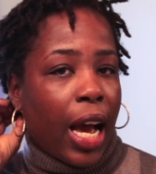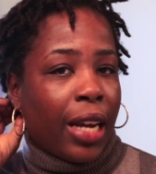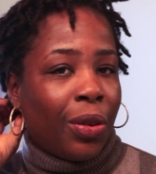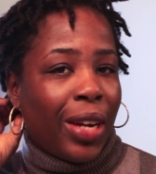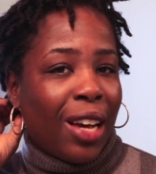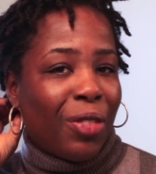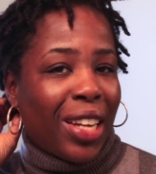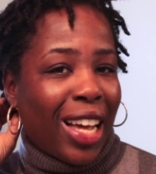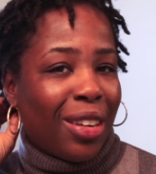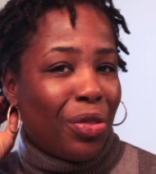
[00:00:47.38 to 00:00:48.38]
I don't have a
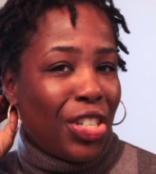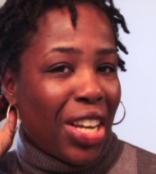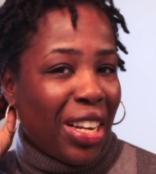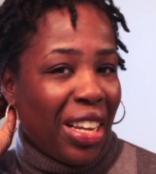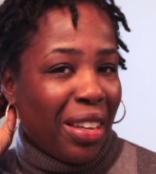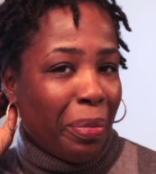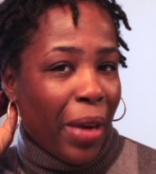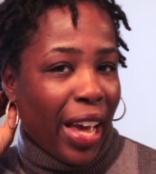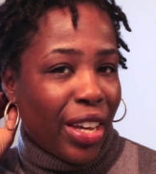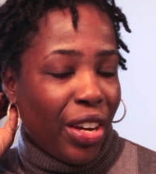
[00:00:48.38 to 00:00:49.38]
lot of shedding
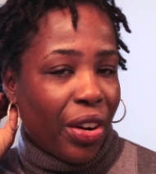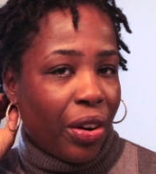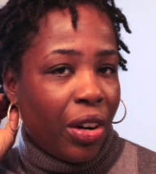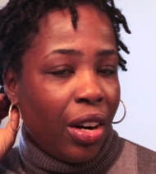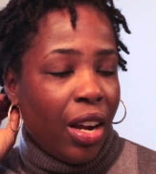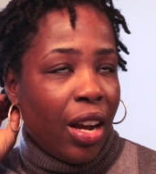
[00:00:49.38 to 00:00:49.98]
back here.